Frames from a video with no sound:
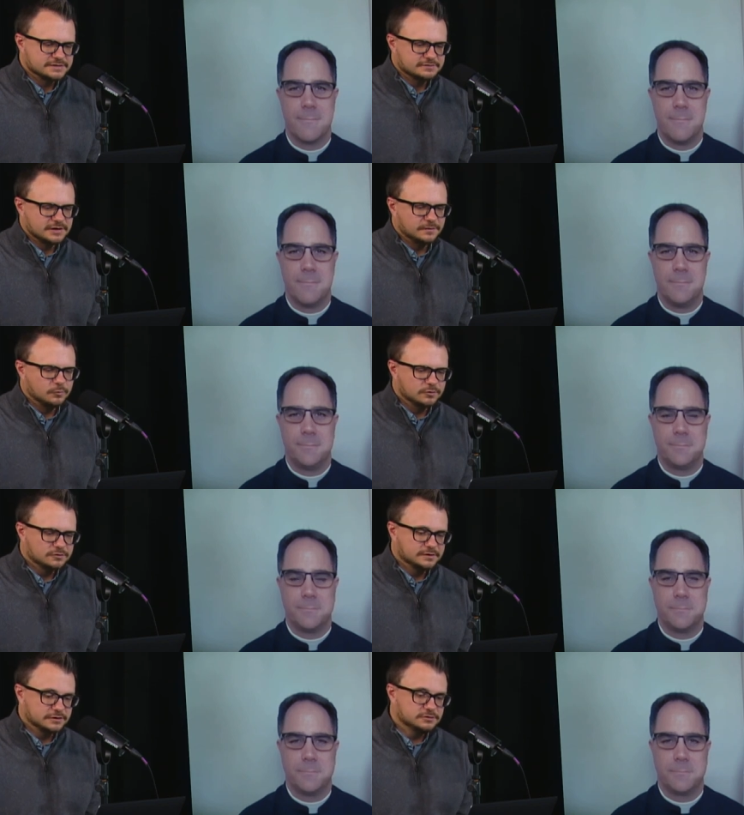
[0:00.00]
Speaker 1: around the
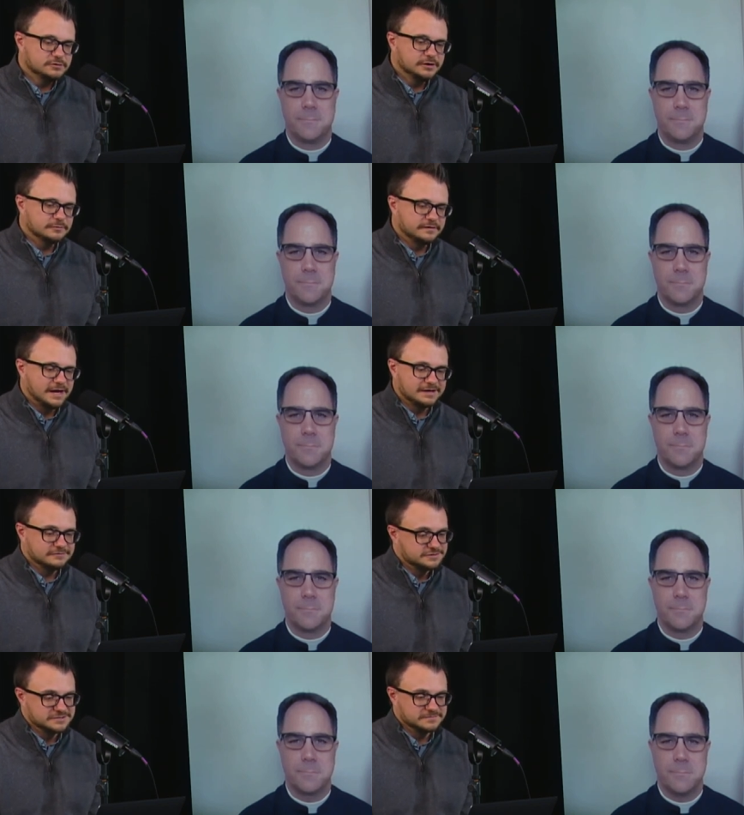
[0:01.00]
world, including with
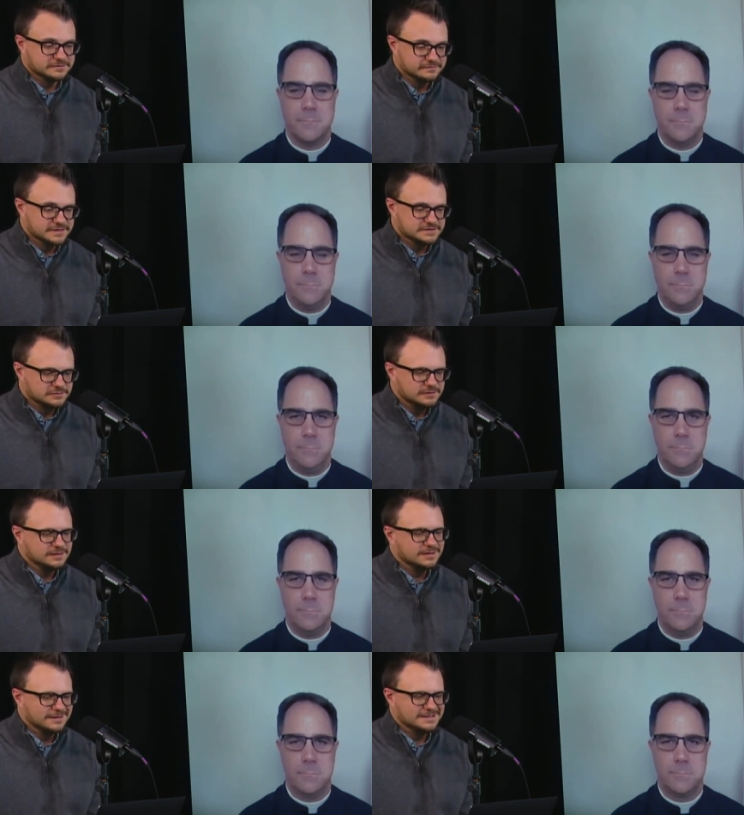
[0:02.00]
actor Jim Caviezel.
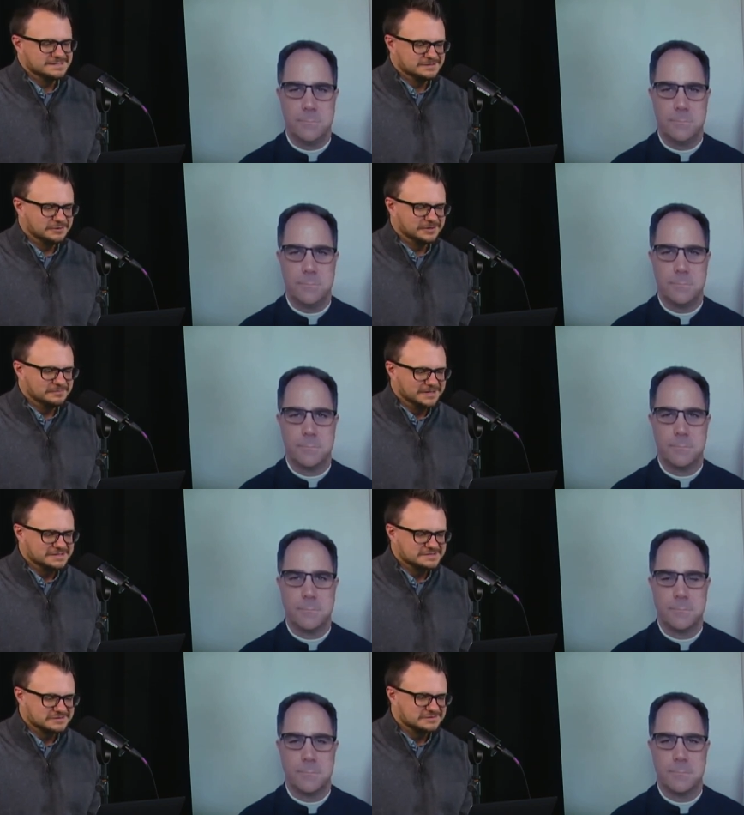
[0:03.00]
He's known in many
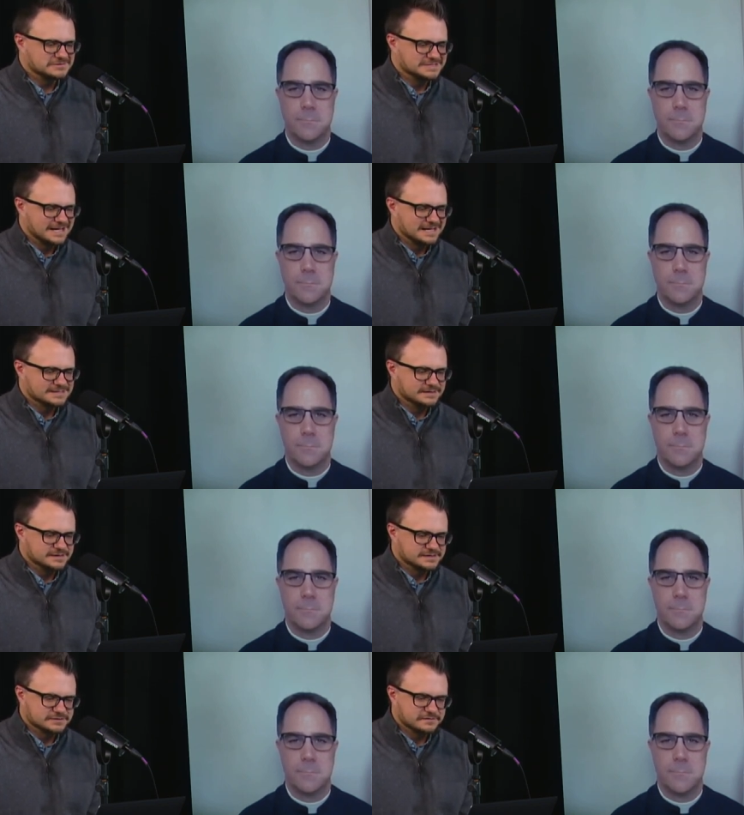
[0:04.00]
circles as
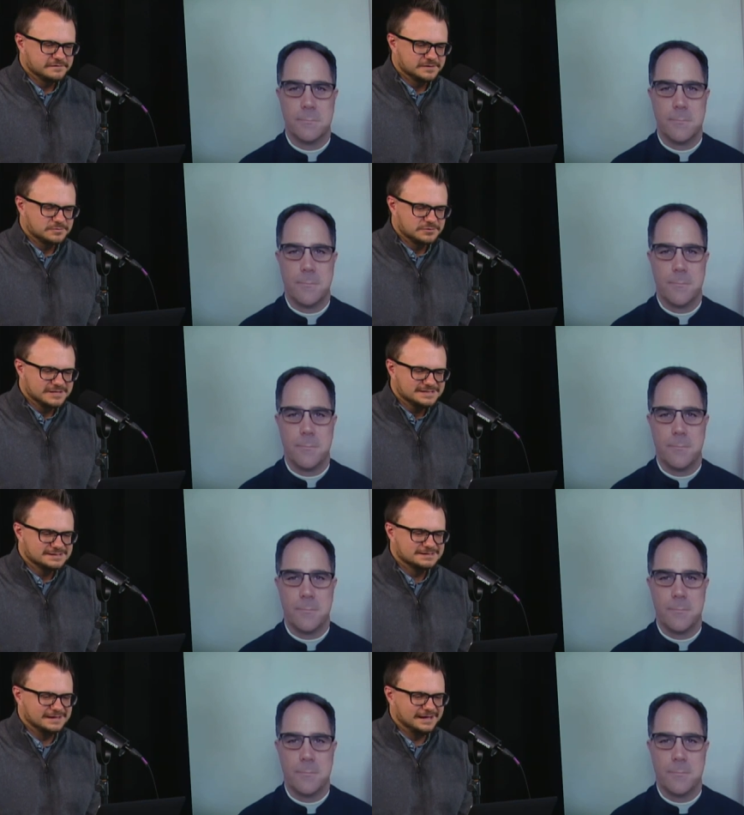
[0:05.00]
the surfing
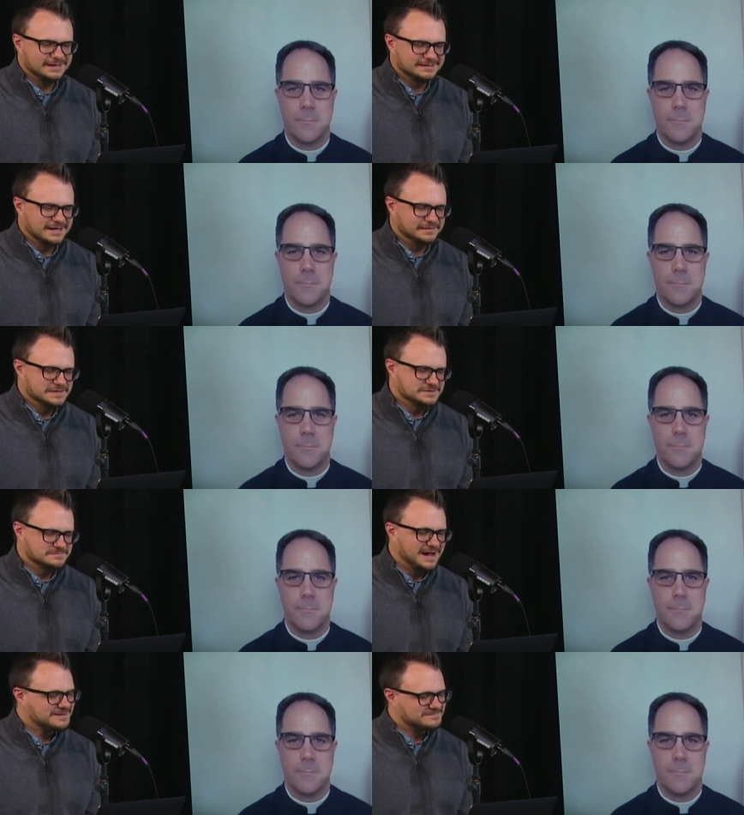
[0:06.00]
priest, and yet these are,
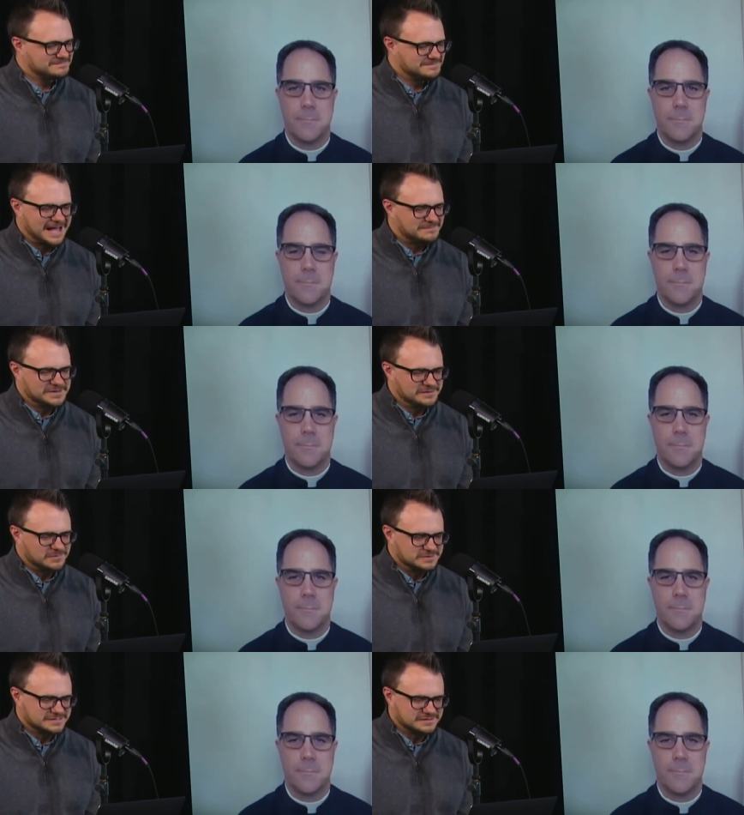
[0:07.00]
might not be the
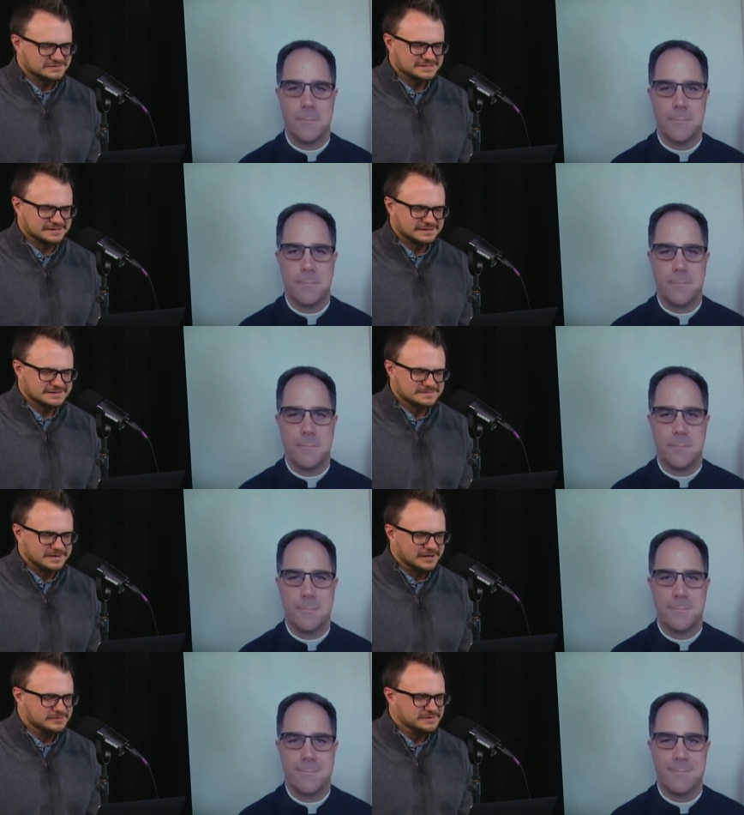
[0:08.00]
most interesting things
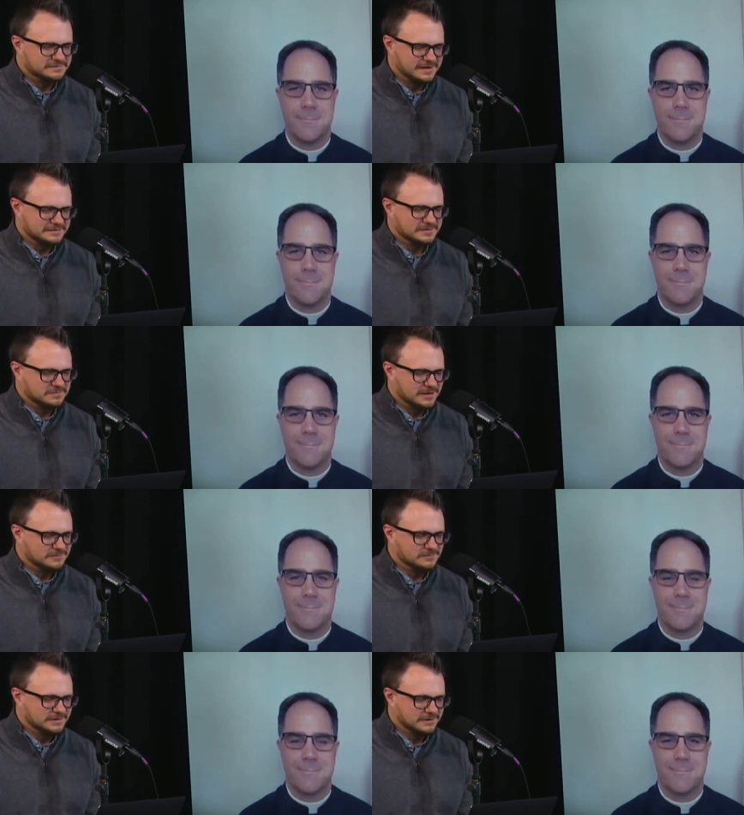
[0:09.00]
about him. In fact, they
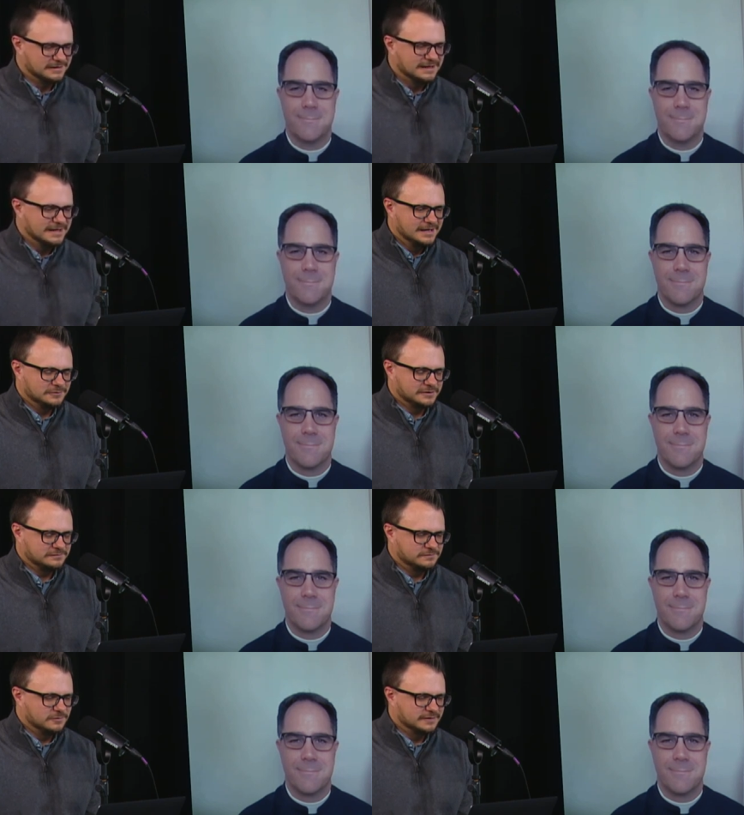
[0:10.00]
probably aren't.
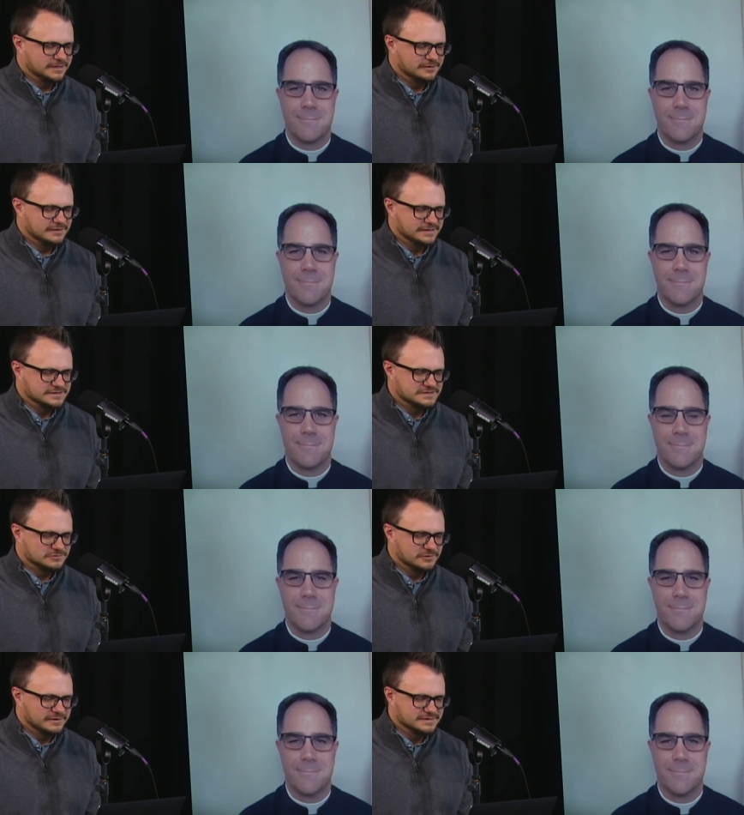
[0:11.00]
Looking forward to hearing his
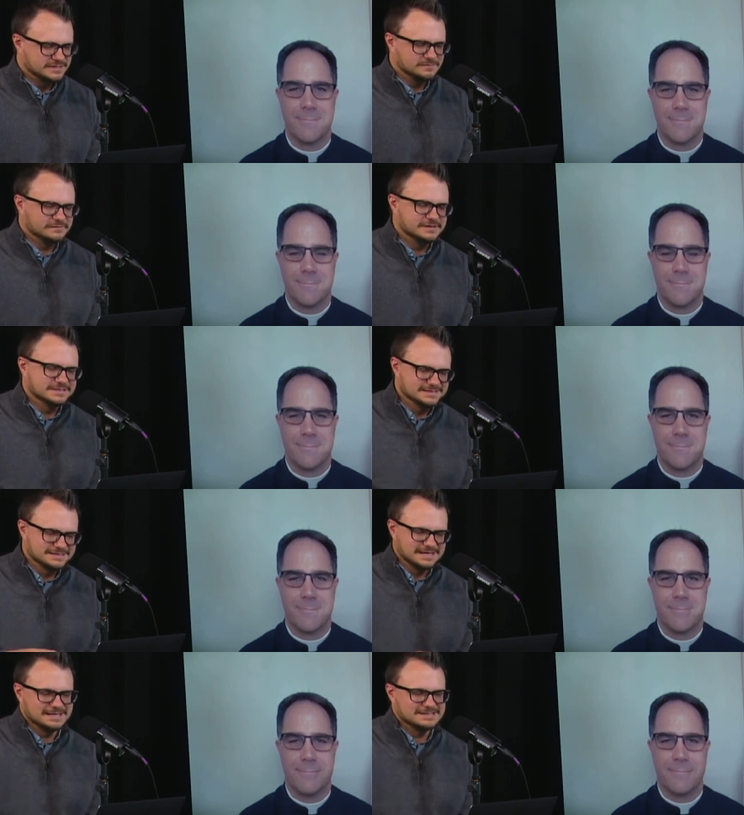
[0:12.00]
story and some of his
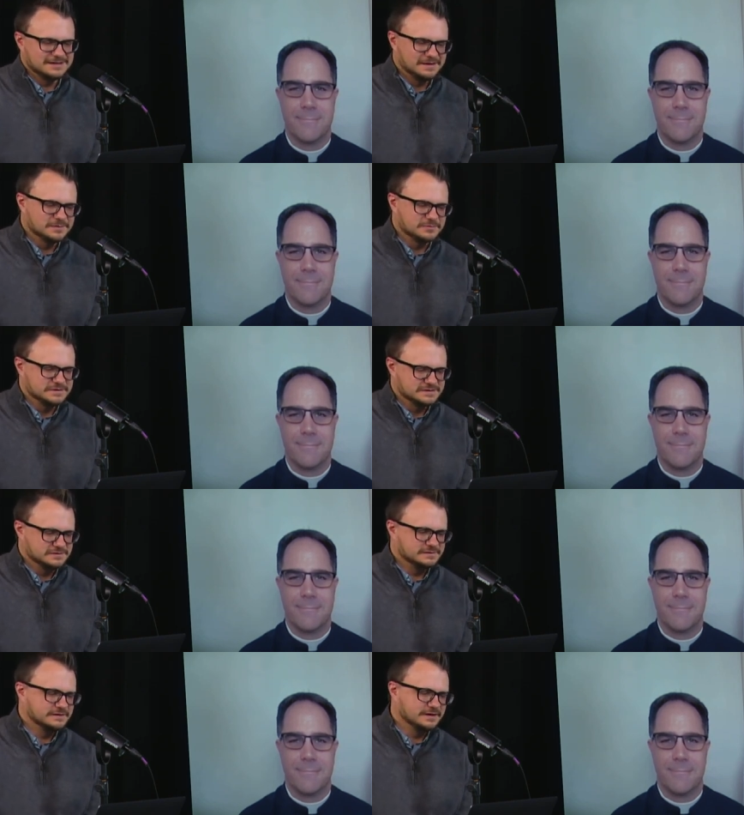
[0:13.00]
insights on the
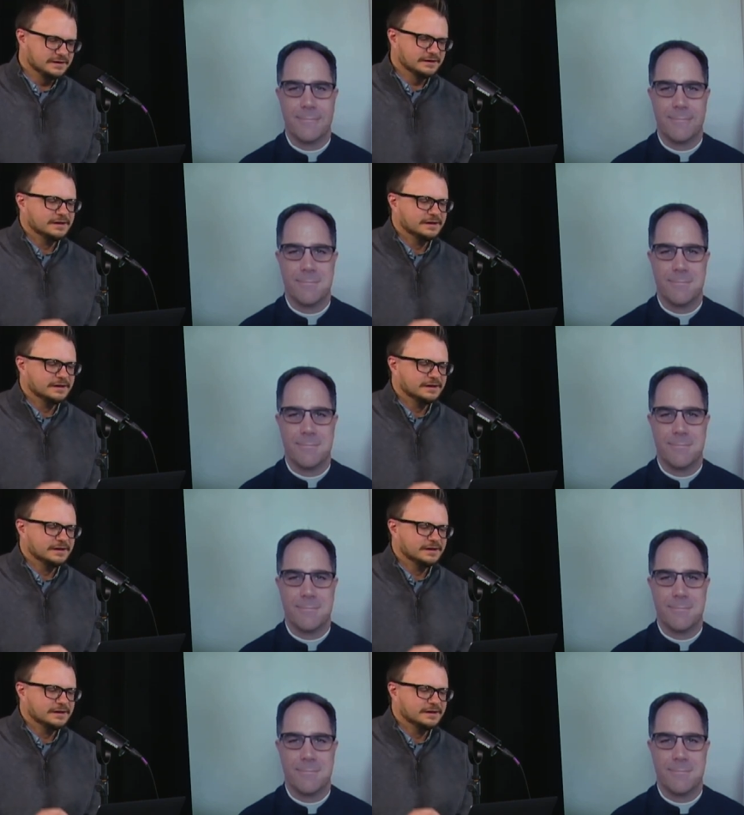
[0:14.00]
priesthood today.